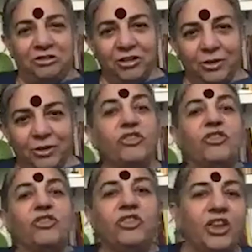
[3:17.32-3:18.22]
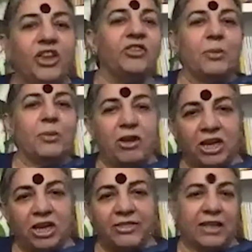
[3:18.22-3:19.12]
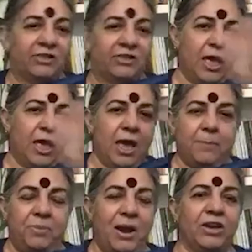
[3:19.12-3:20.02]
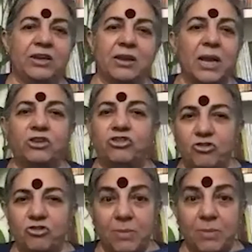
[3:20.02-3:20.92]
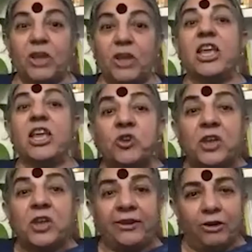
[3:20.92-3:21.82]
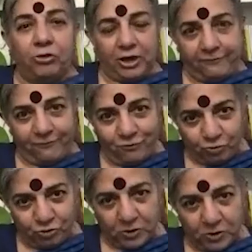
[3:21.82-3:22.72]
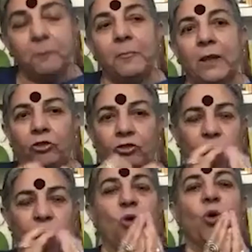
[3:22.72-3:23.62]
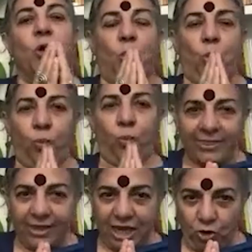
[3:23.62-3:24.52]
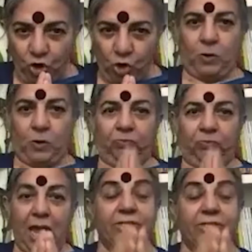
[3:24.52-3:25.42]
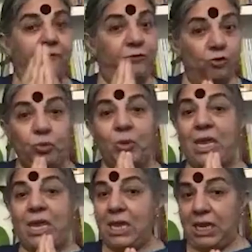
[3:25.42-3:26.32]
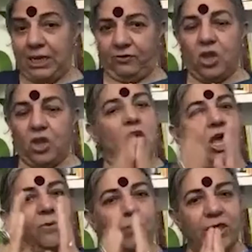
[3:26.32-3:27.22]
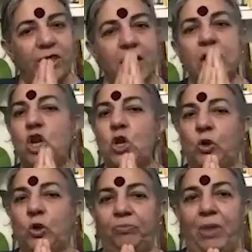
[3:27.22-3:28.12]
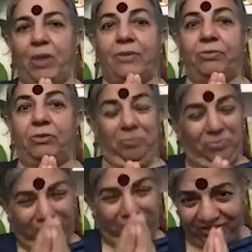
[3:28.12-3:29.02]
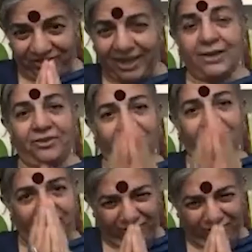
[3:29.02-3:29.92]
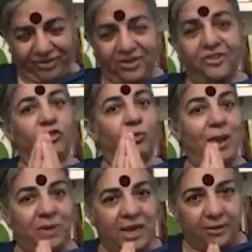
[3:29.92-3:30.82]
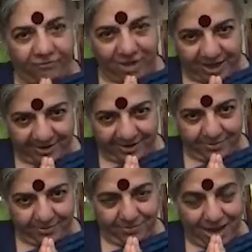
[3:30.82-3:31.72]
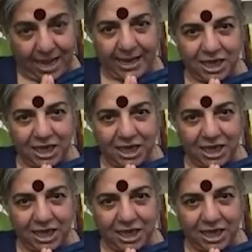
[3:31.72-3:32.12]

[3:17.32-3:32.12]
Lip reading: which is a disease in America that's prevalent among children because they're not getting real food. So whether you look at the food we eat, whether you look at the sicknesses and diseases we are being affected by,